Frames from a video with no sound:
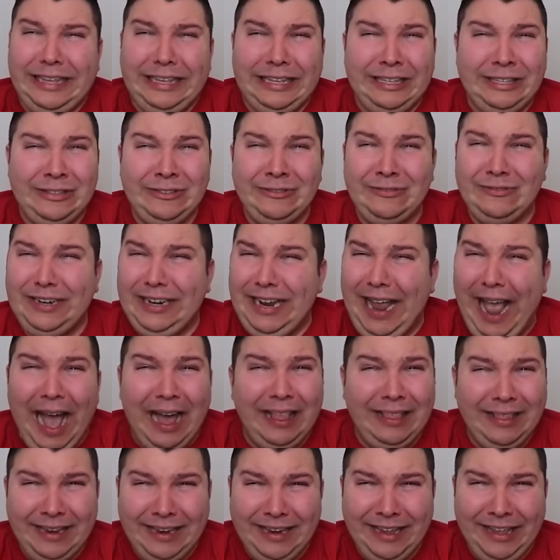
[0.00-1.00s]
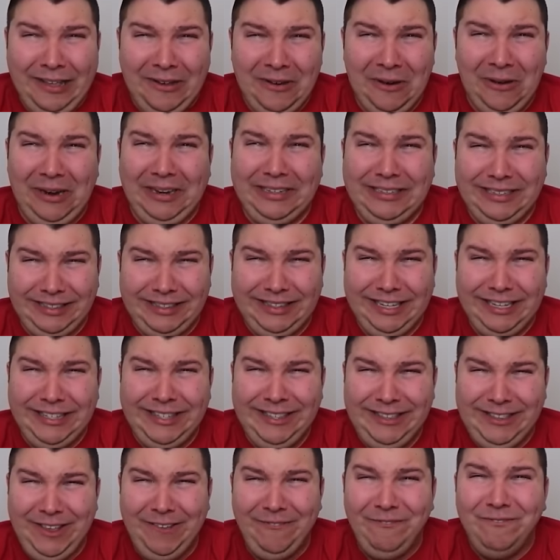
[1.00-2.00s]
this reality or is
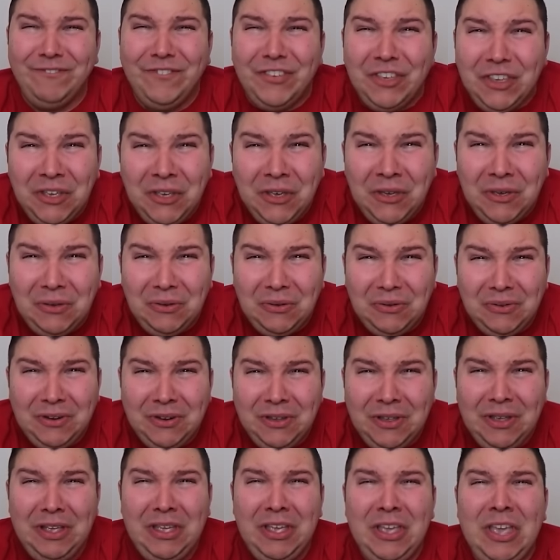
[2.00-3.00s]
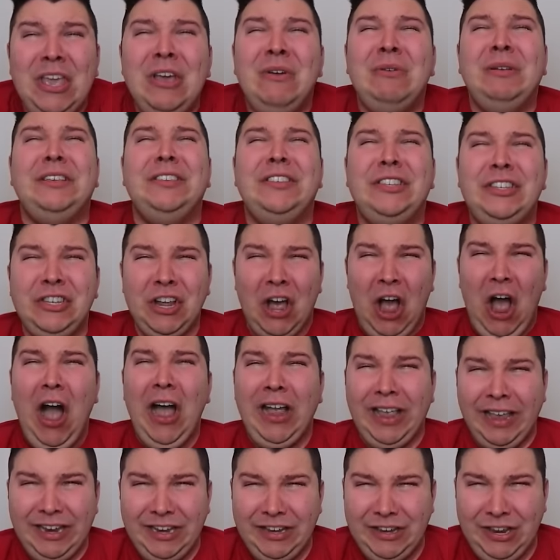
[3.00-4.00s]
this the food? Who is
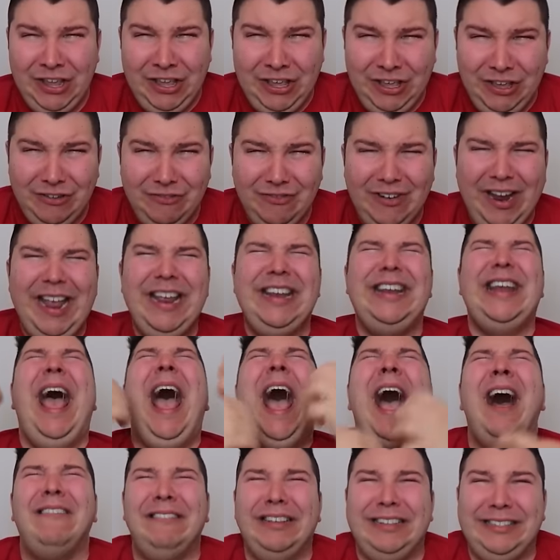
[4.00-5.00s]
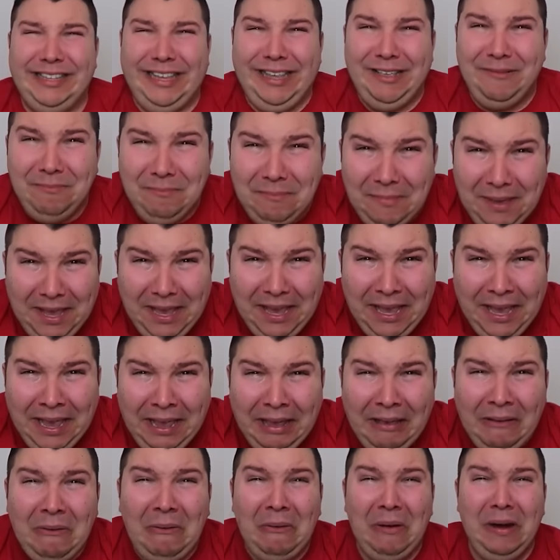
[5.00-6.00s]
talking to you right now? Is it
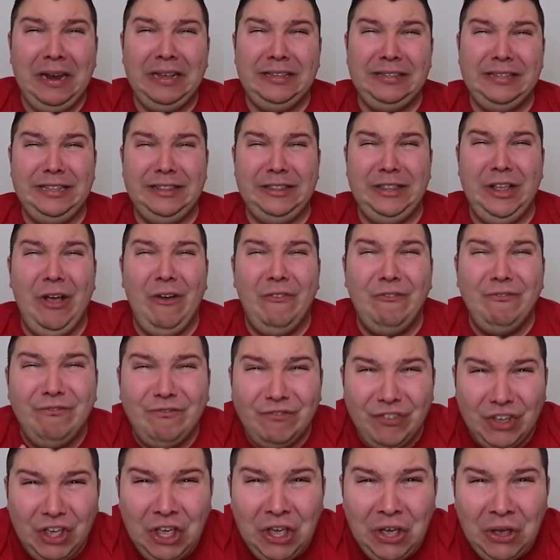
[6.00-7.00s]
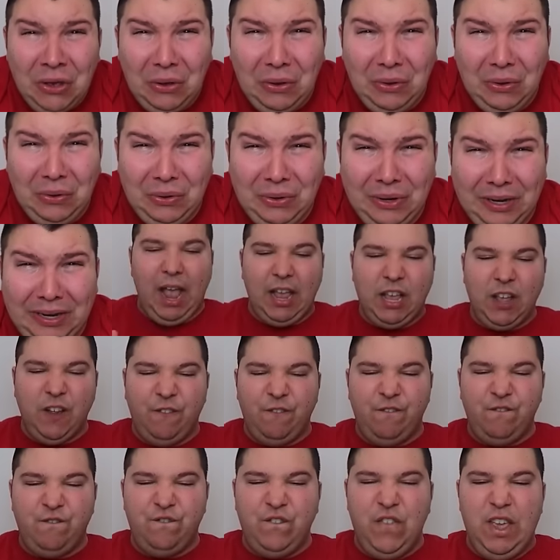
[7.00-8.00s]
me or is it the food? I
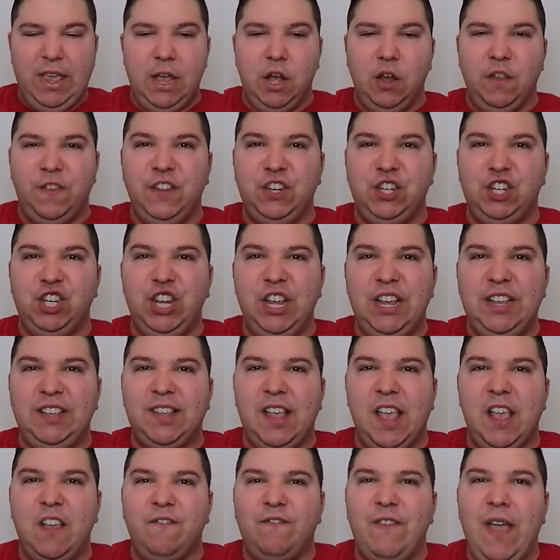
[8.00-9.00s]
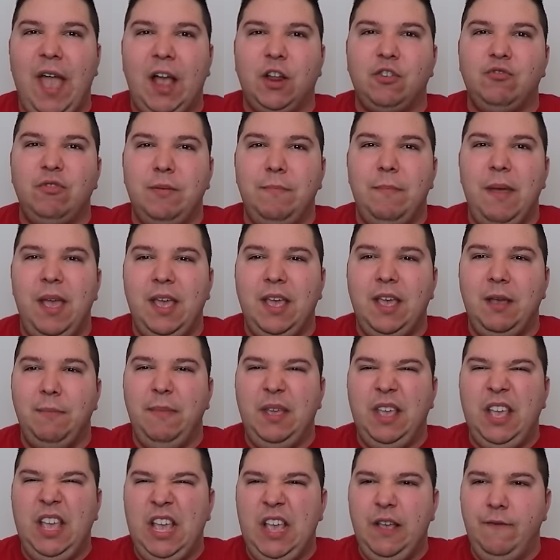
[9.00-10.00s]
can feel the Cheesecake Factory making
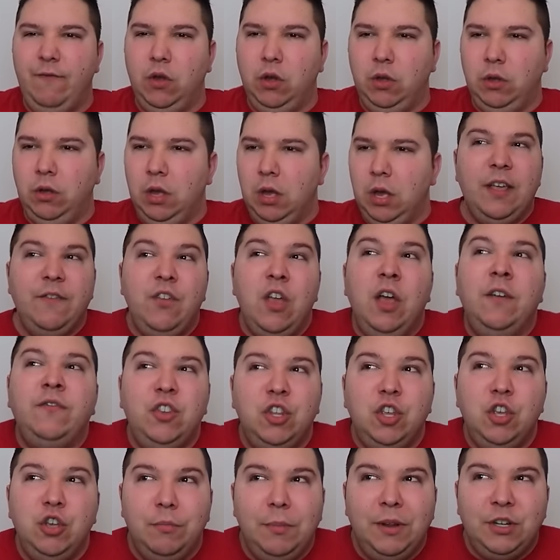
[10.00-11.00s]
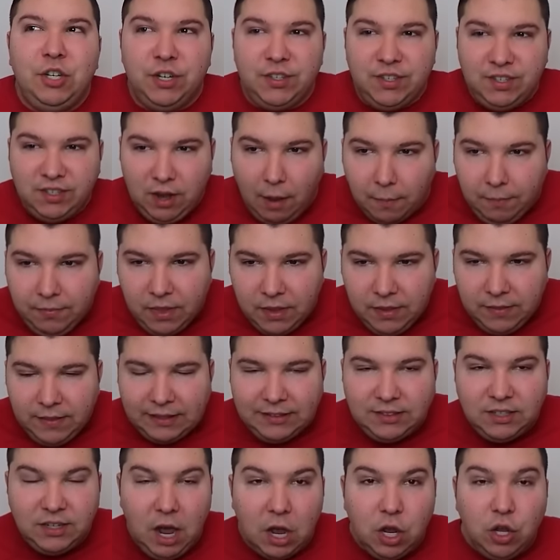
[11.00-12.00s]
me evil. If you have too much of something
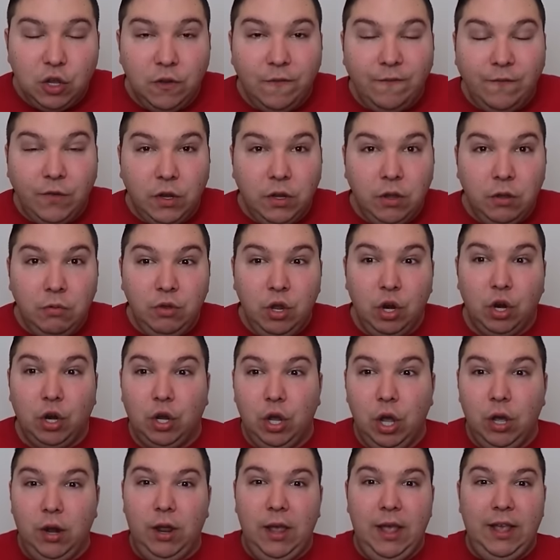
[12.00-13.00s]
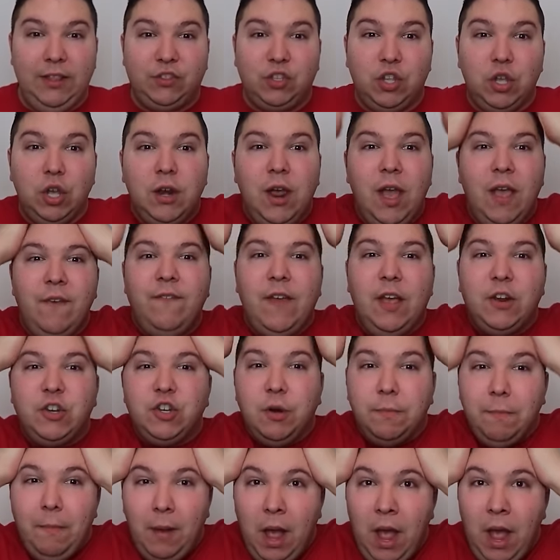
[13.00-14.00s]
that's not good for you, you're gonna, it's gonna affect your